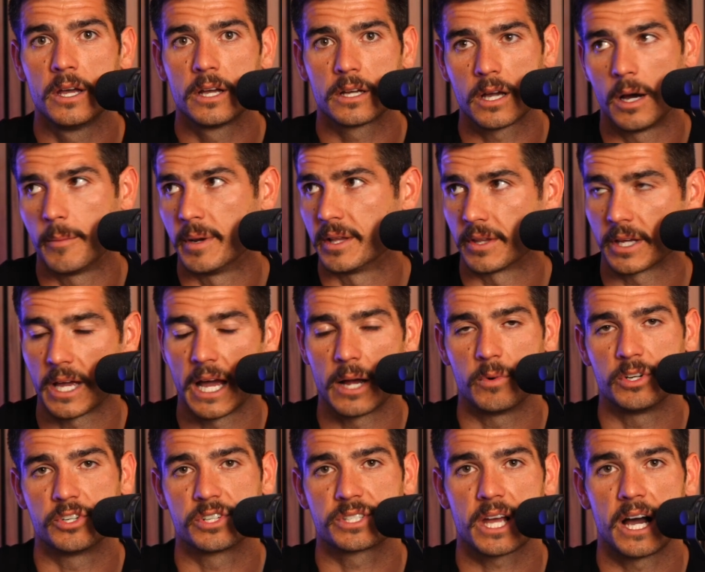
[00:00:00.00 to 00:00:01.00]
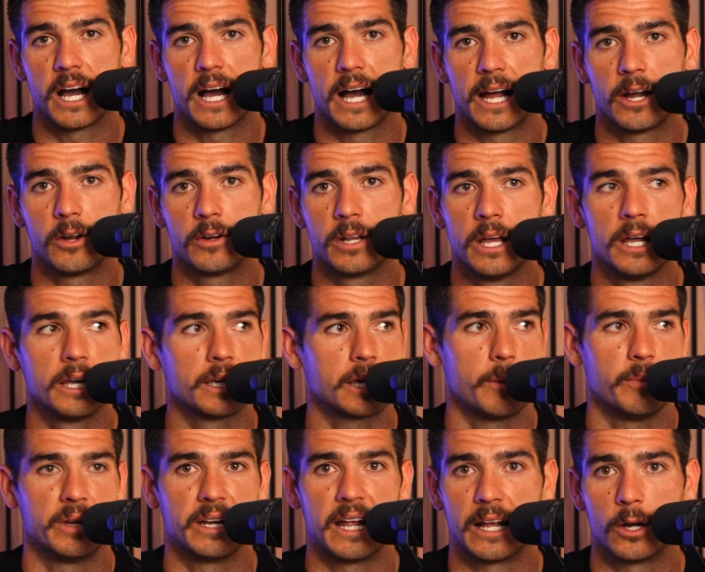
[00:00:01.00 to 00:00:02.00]
come in. The guy we just got hired
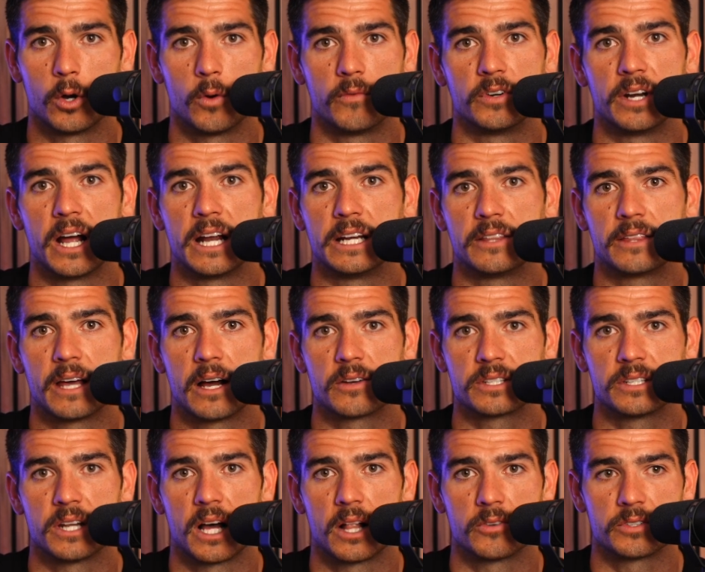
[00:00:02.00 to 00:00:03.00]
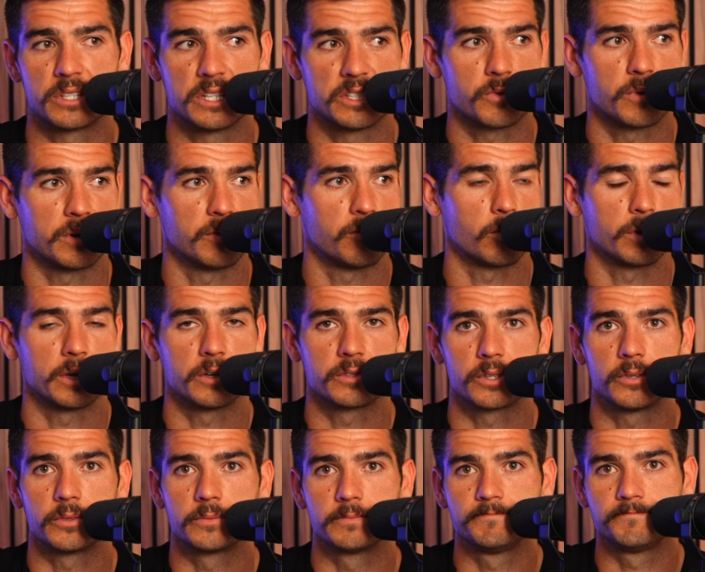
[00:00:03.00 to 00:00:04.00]
came in at over $90,000. He's 24 years
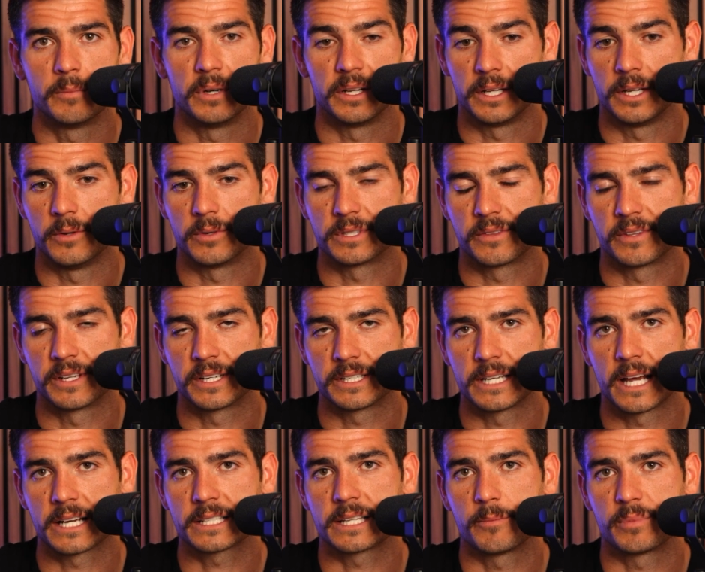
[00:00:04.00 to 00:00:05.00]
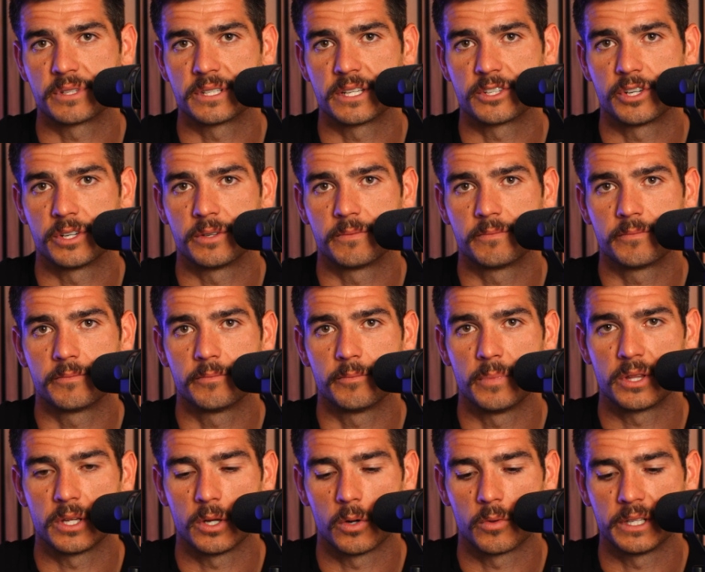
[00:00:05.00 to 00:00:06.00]
old, but he was in the exact same position.
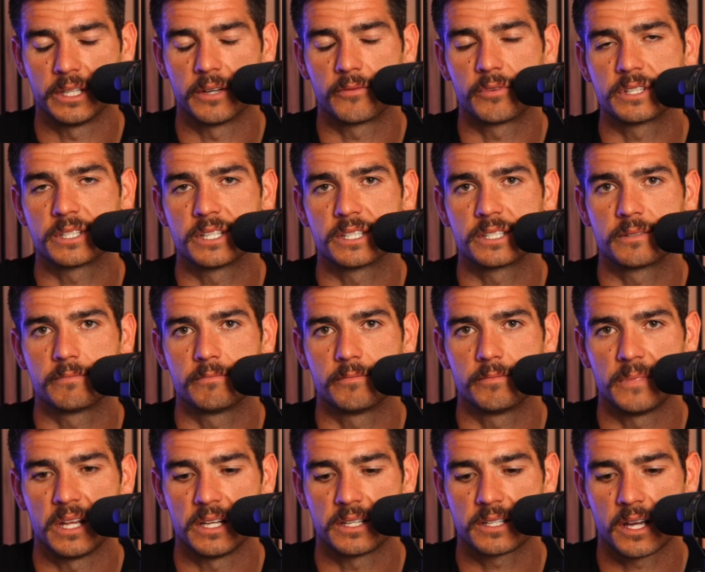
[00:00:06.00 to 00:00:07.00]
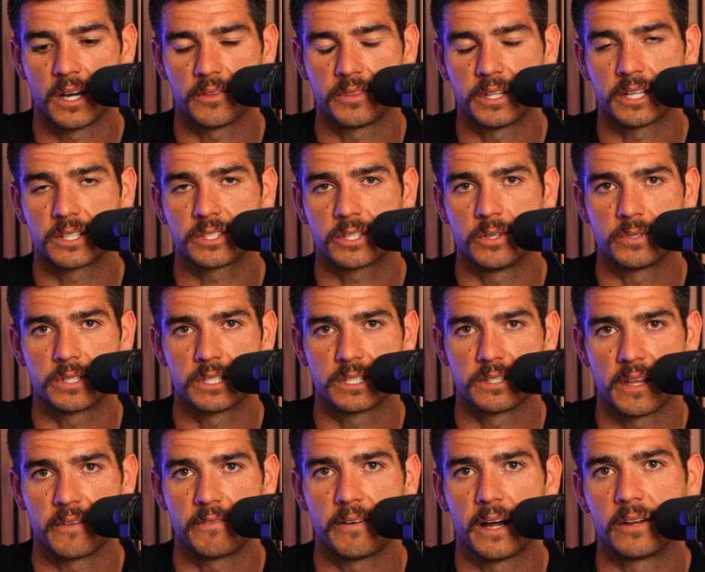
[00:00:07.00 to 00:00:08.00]
But the only difference is they cut the excuses
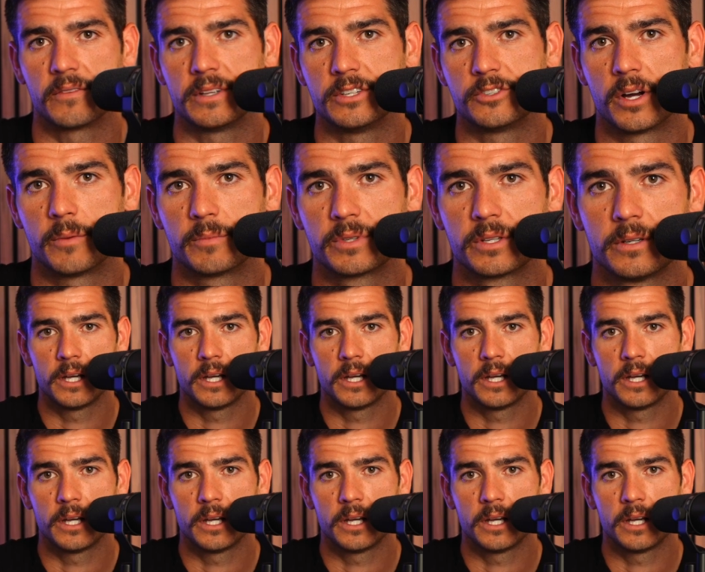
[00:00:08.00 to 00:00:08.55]
and they finally jumped.